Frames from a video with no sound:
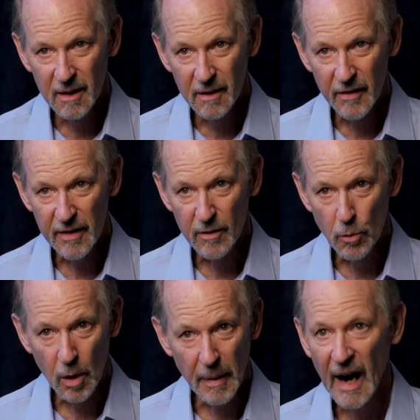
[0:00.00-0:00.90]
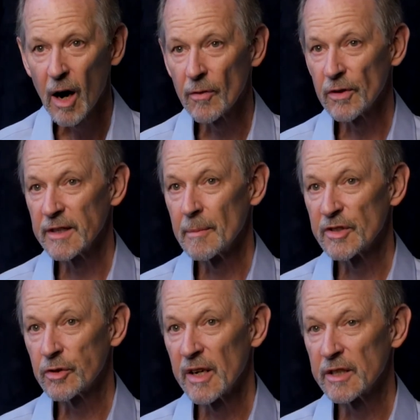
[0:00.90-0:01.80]
even more powerful
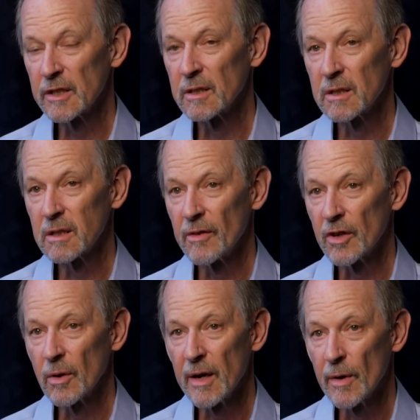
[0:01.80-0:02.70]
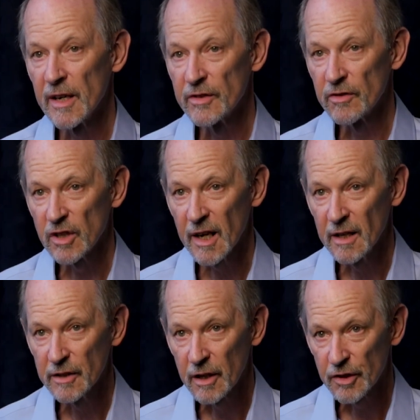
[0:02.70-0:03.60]
demonstrations of the great waves of change
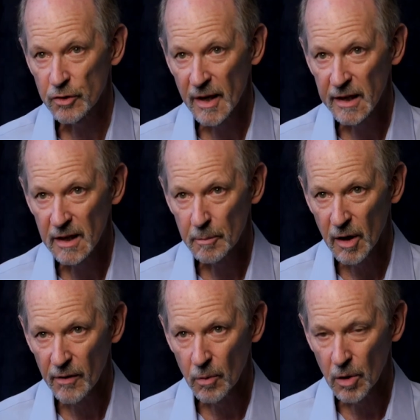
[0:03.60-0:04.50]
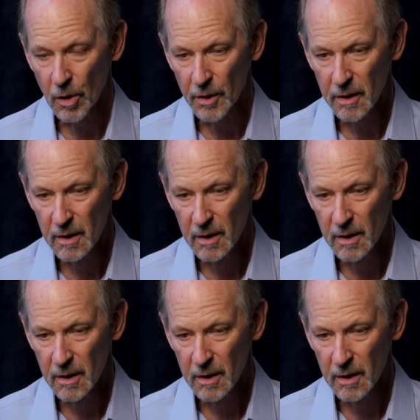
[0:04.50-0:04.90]
that are striking upon the world,